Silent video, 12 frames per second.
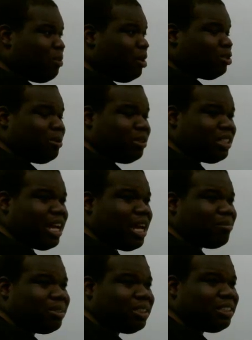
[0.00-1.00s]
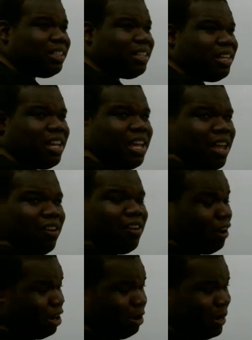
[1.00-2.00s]
it multiple times, it'll
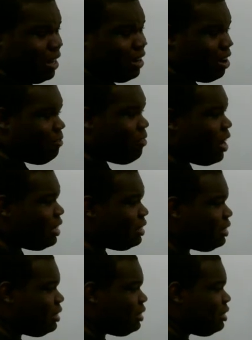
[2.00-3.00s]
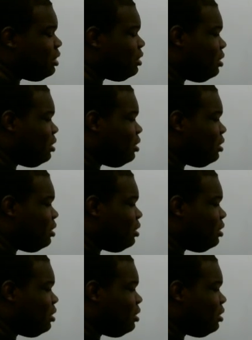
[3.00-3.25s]
only be in there once.